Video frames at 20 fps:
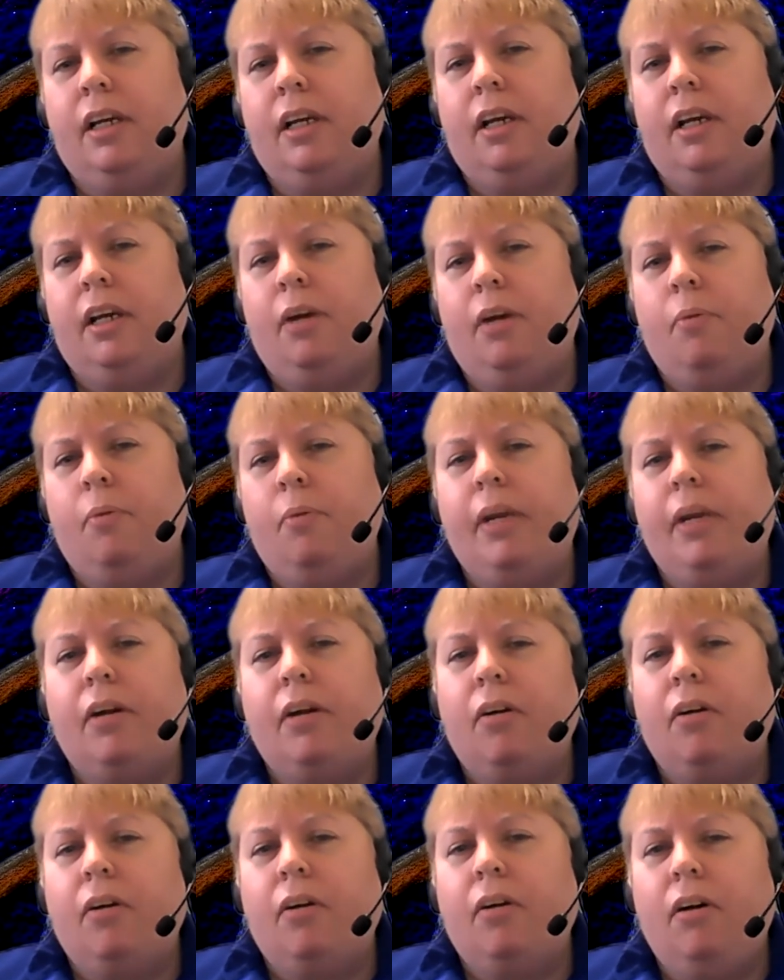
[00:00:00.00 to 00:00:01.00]
We are
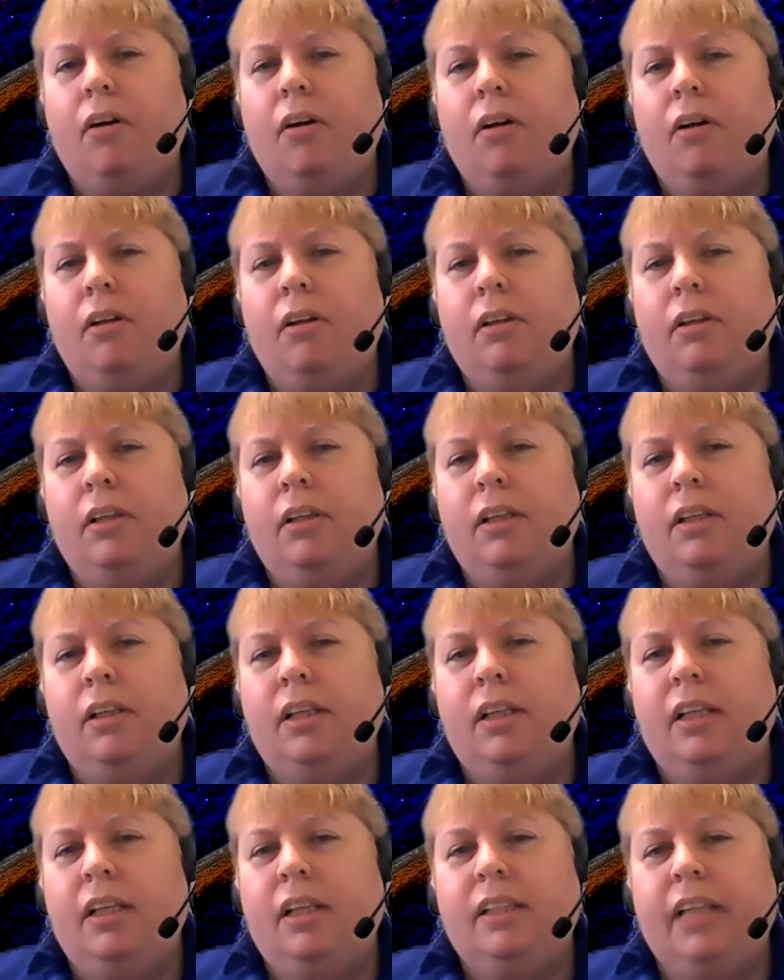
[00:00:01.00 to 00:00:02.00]
all
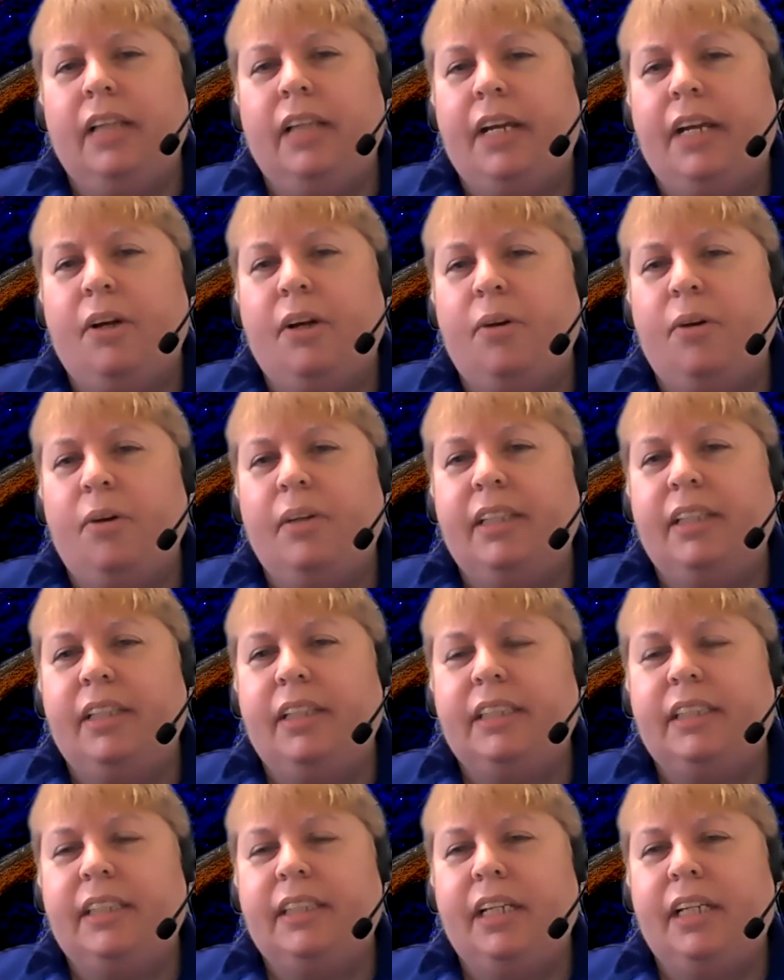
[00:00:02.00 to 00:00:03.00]
like her in the
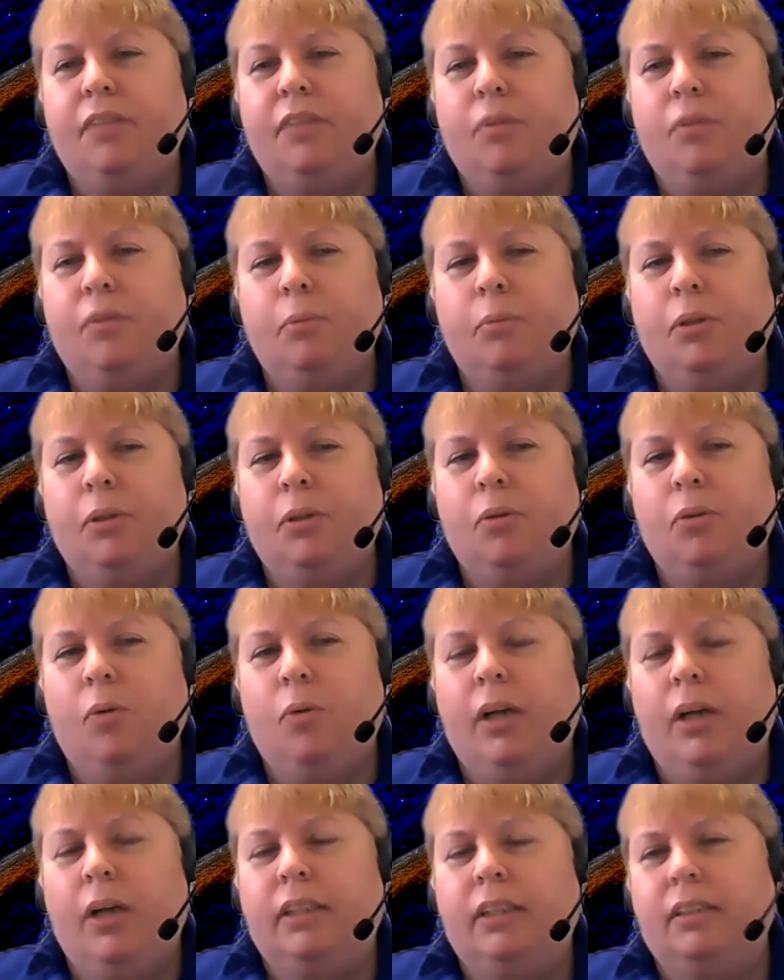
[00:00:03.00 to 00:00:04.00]
scene from Luke
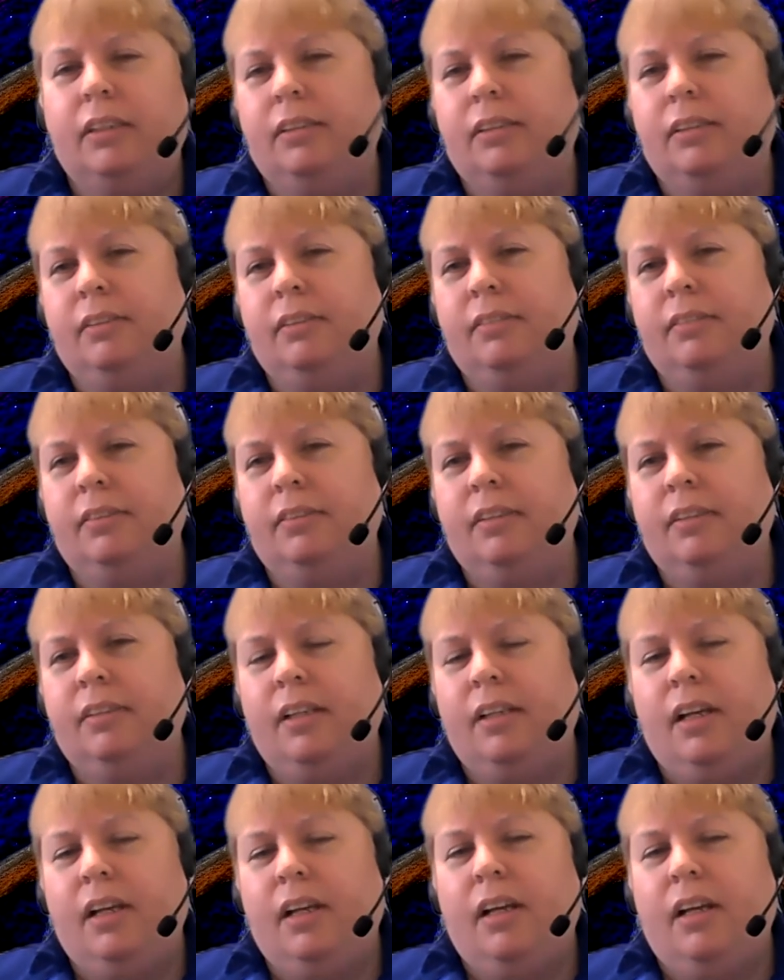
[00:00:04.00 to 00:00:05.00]
1,
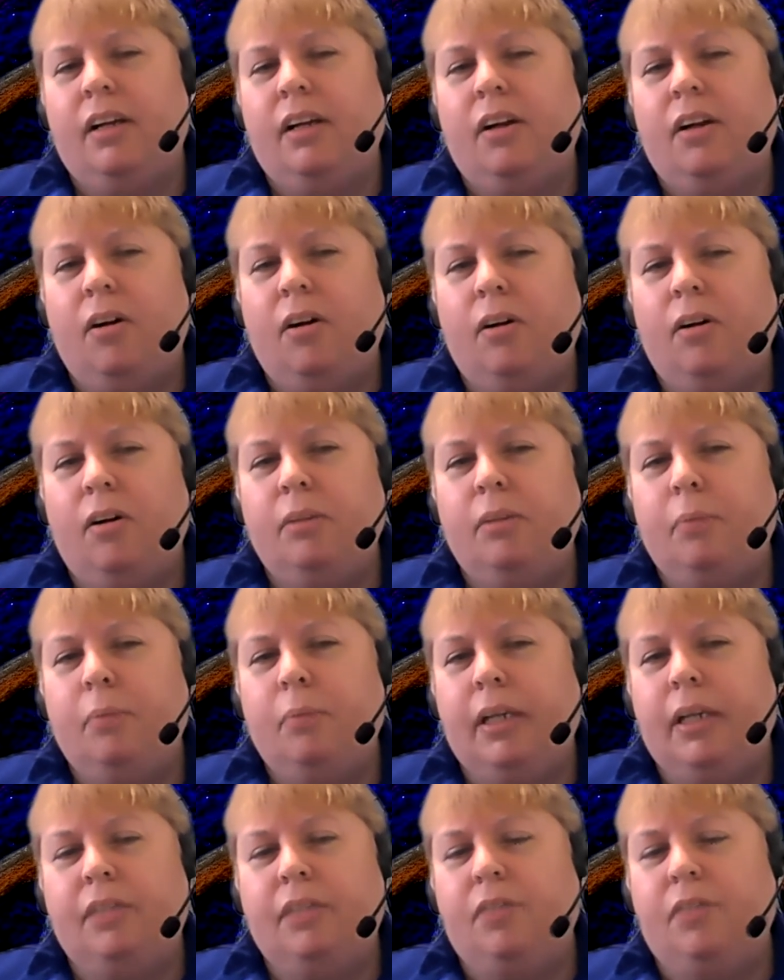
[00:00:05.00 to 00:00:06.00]
called by
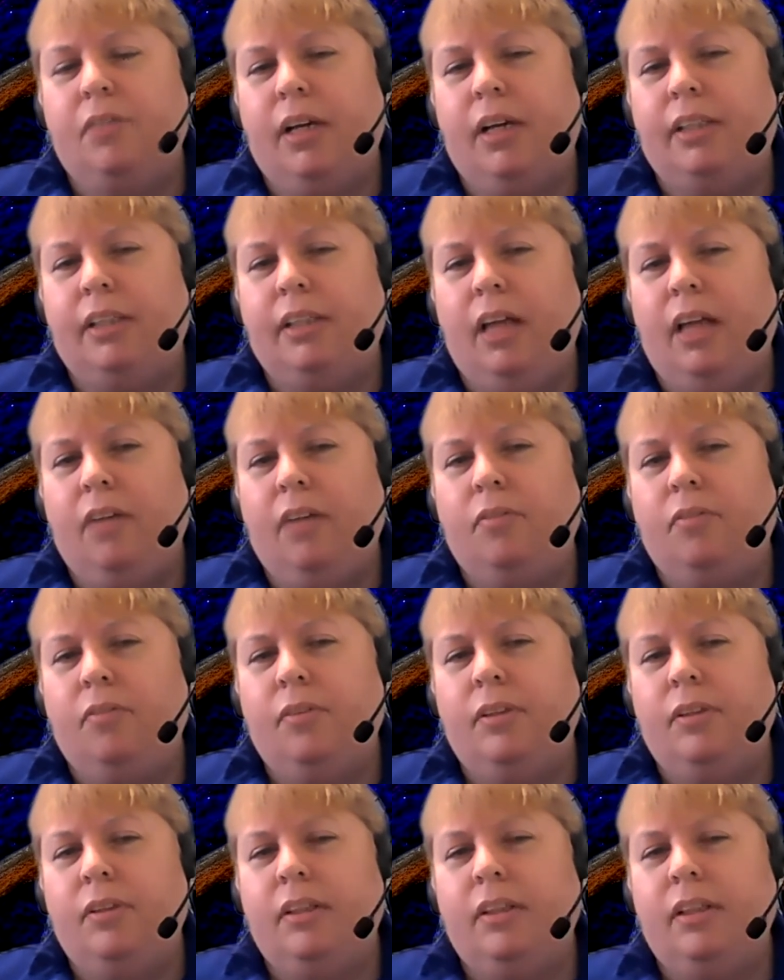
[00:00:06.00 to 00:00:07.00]
divine love.
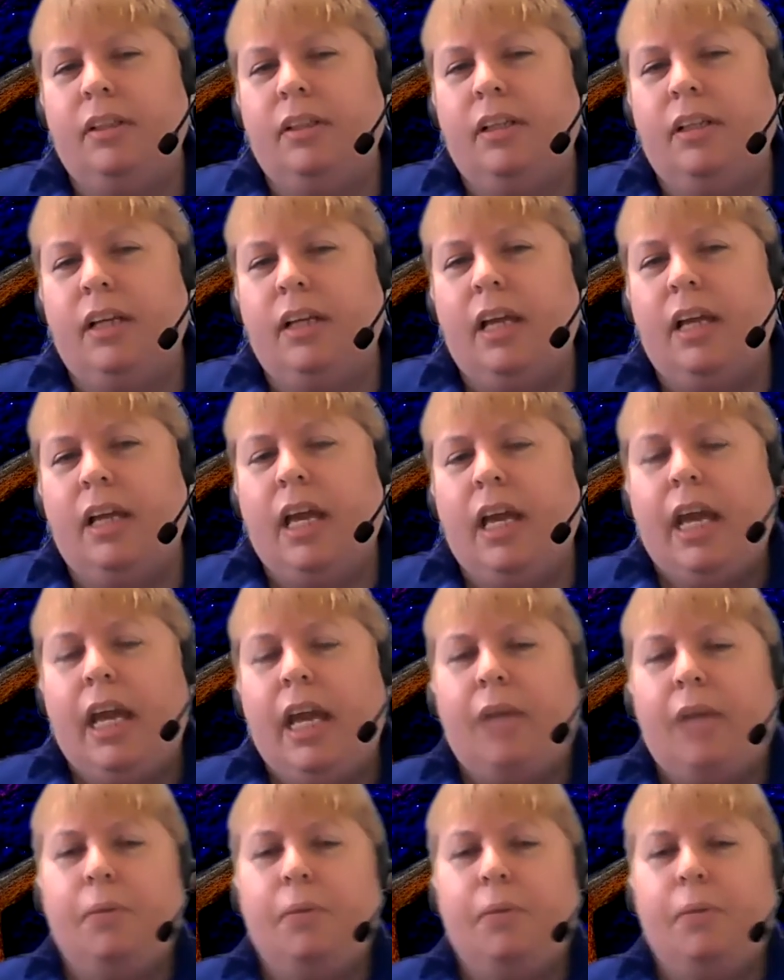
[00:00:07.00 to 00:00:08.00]

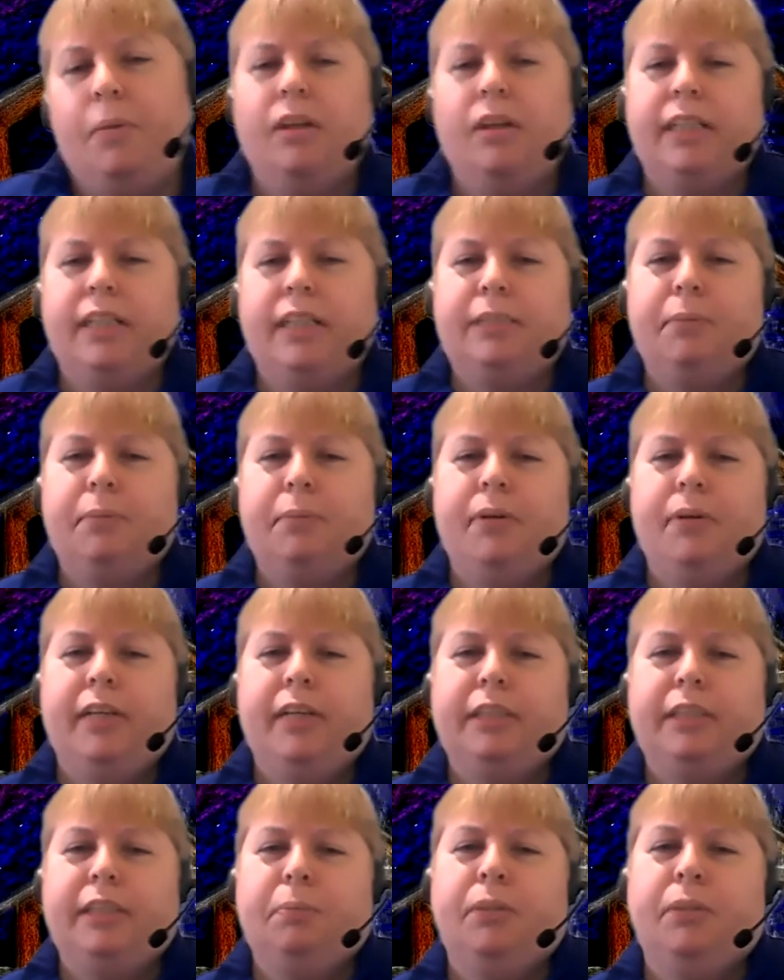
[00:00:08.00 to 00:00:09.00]
And we all
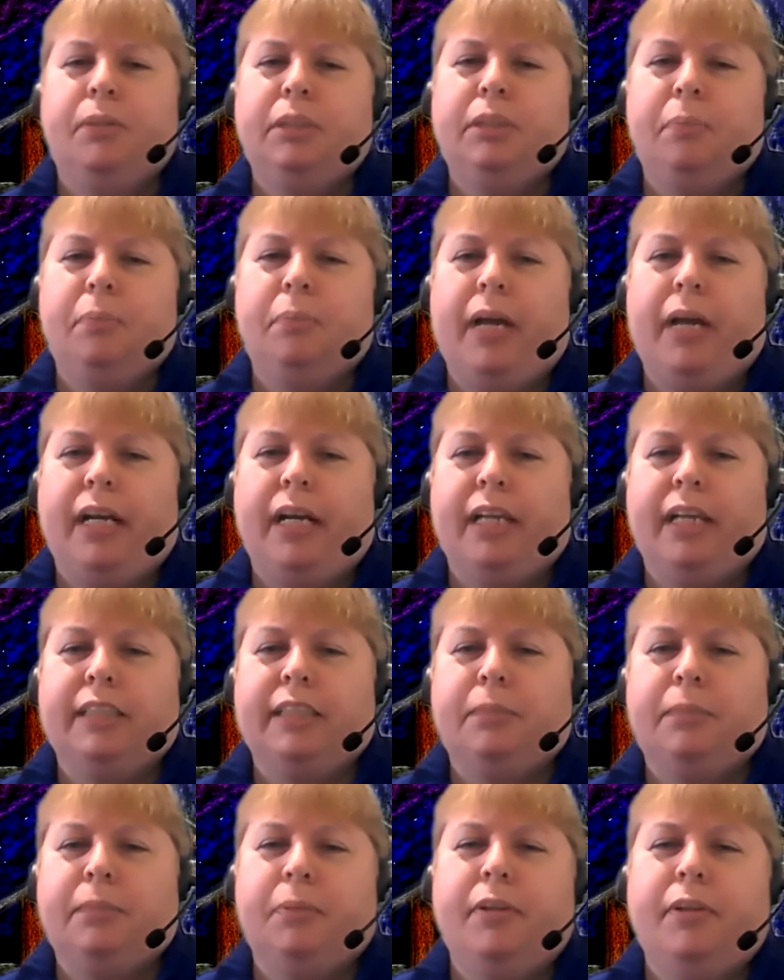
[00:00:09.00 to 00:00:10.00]
experience pushback as
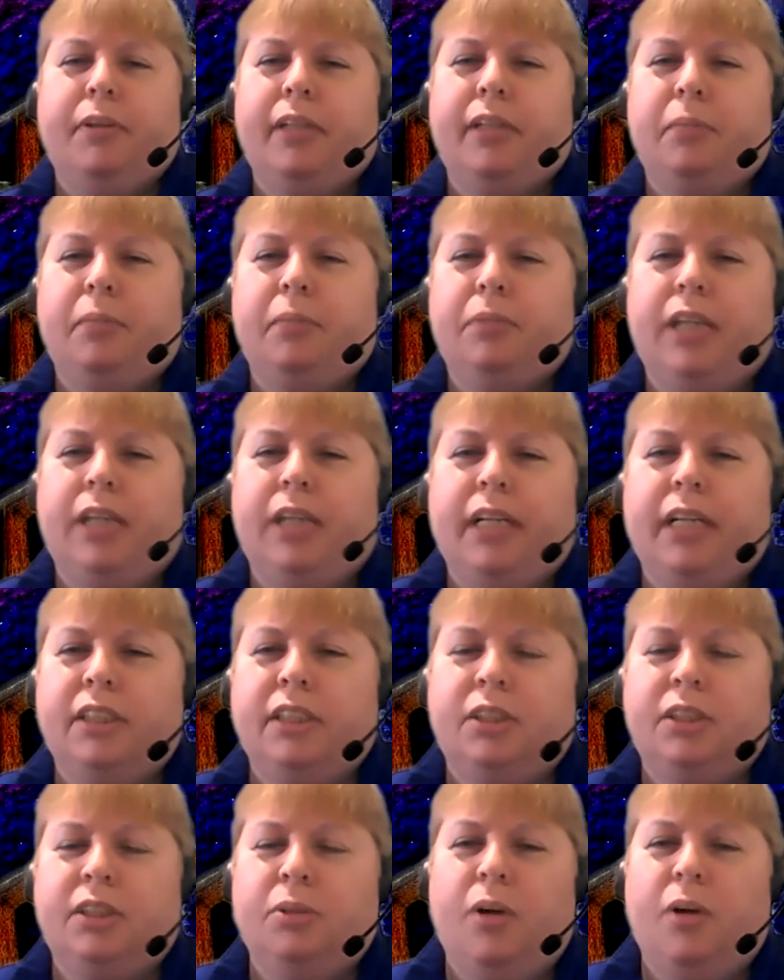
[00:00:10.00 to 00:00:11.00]
Spirit objects
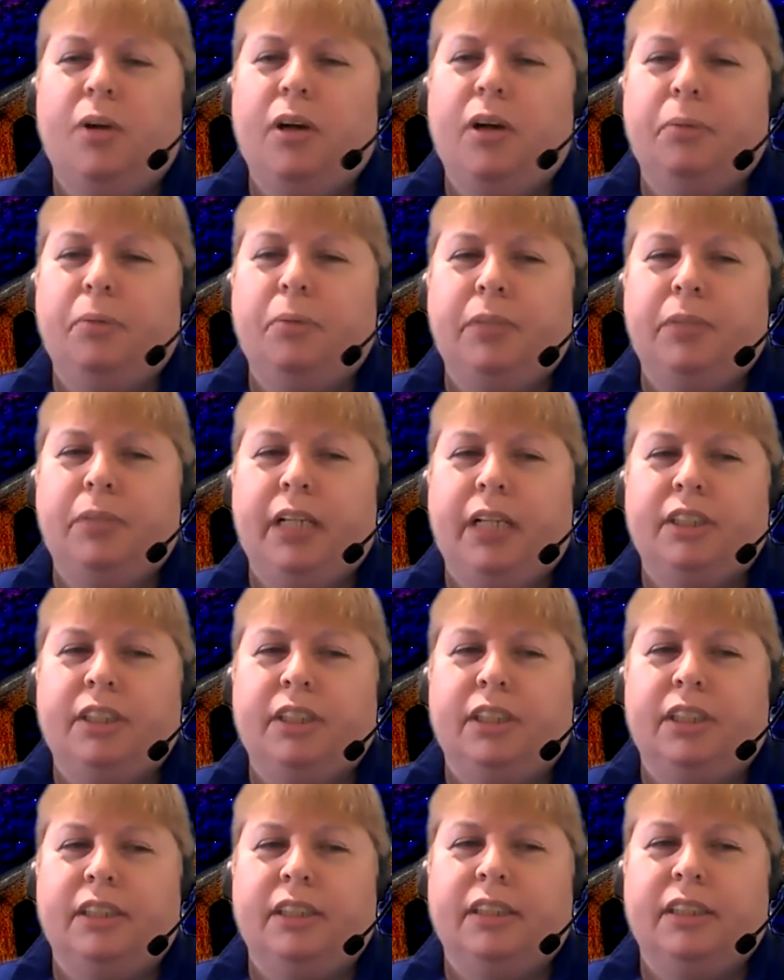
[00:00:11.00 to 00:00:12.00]
to our
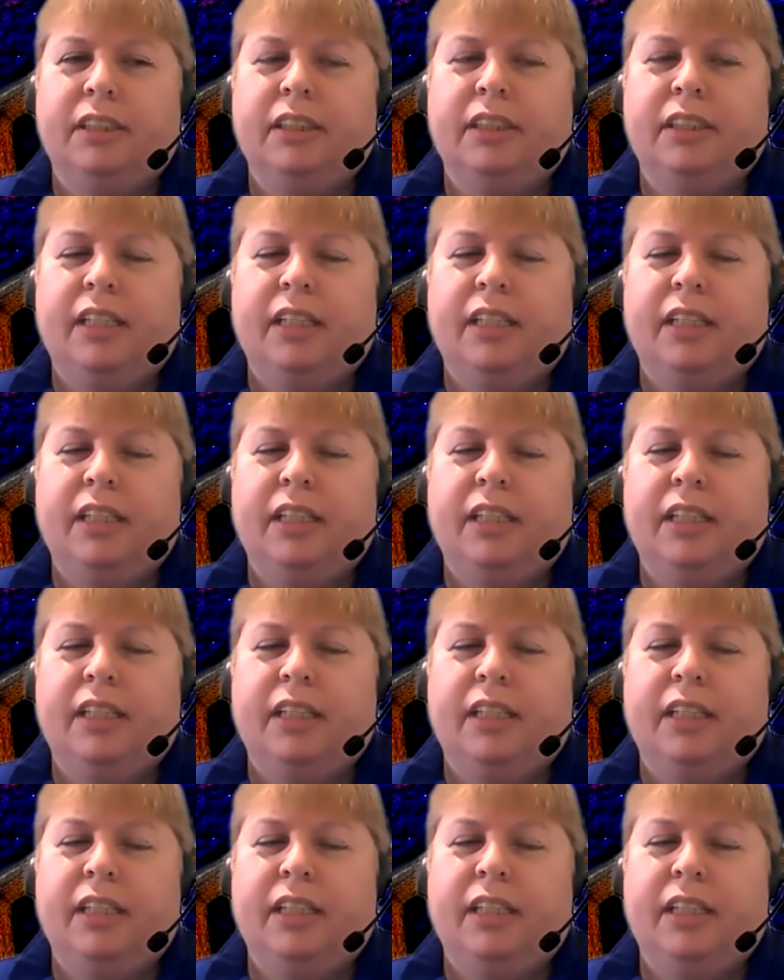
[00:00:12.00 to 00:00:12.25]
objections,